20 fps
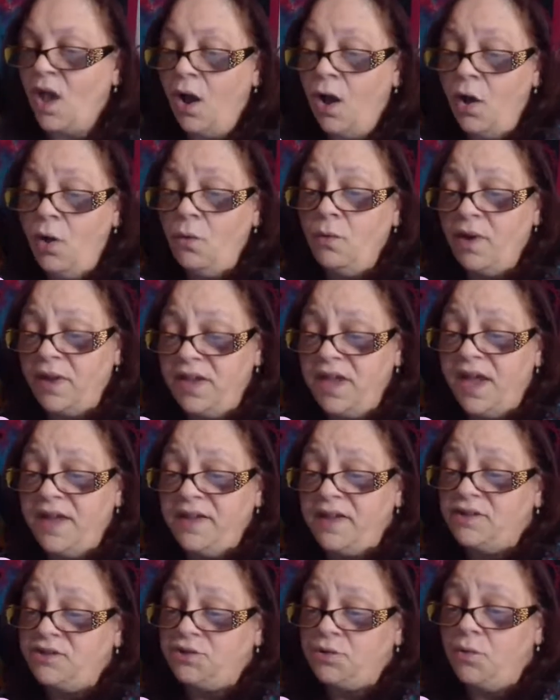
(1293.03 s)
Oh, yeah,
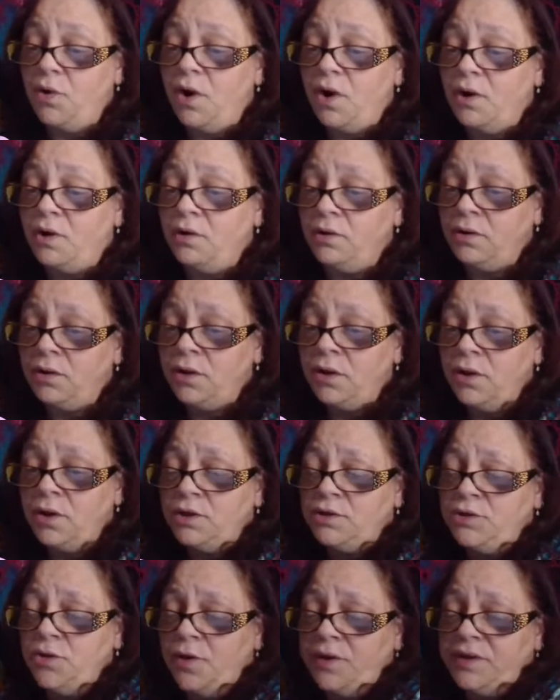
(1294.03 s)
I guess you are,
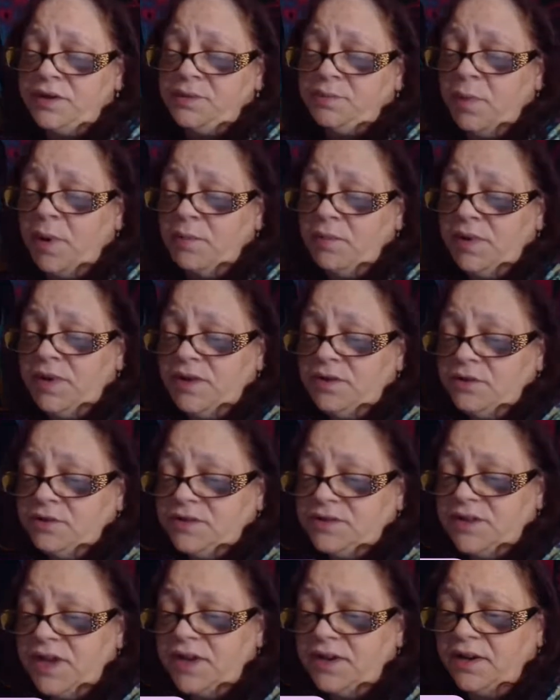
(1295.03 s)
Dawn. It's probably in
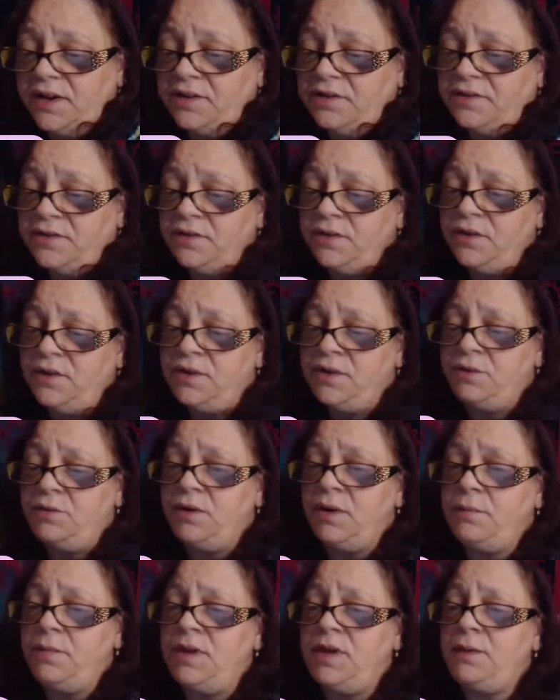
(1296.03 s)
your settings. You know
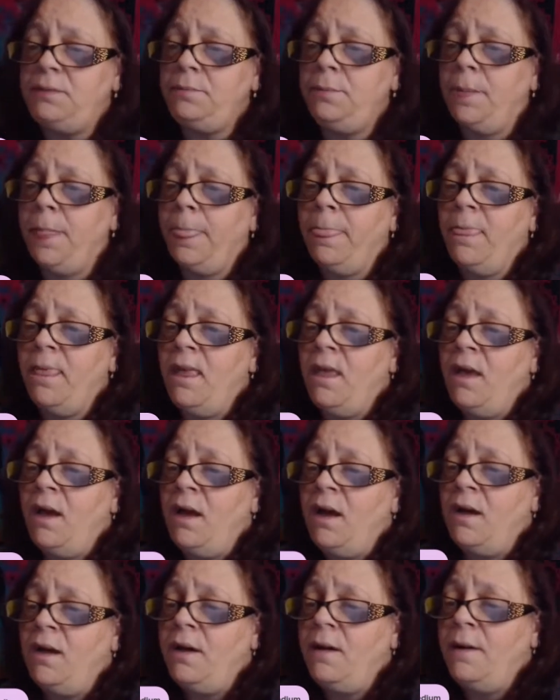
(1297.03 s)
what I mean?
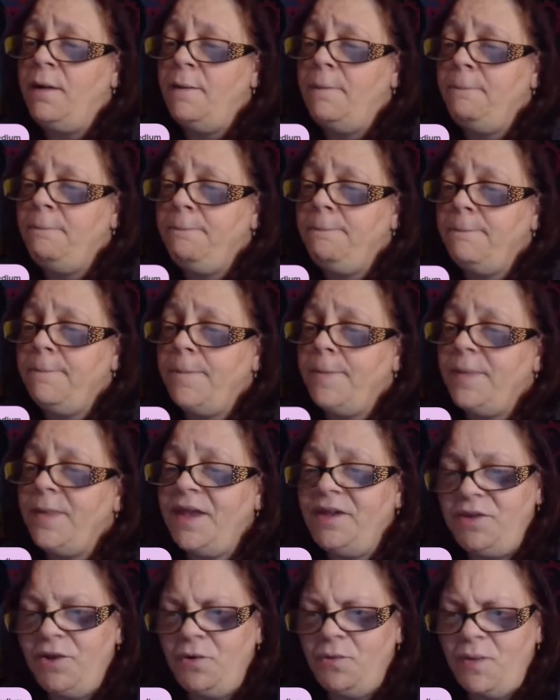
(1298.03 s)
You're
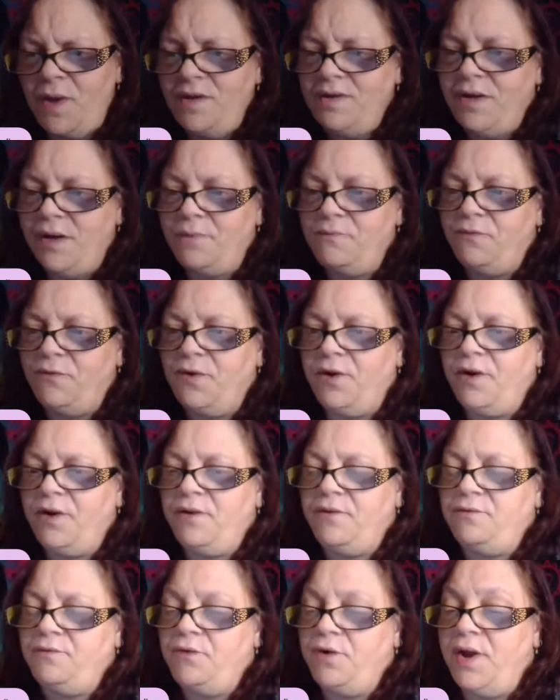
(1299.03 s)
welcome
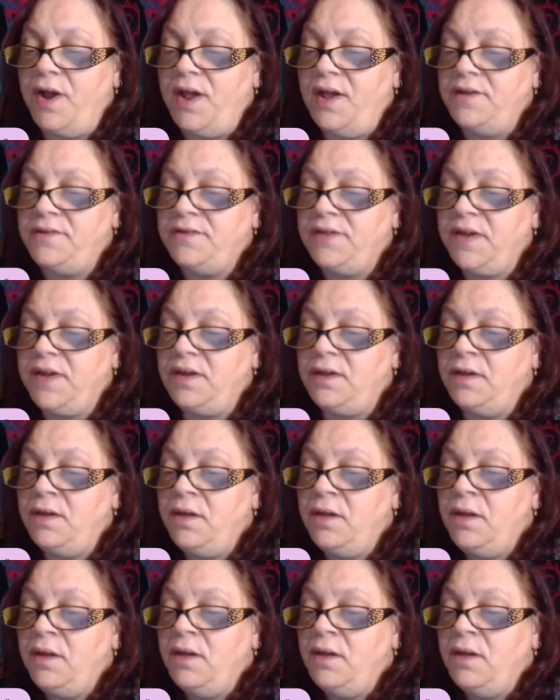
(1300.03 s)
for asking.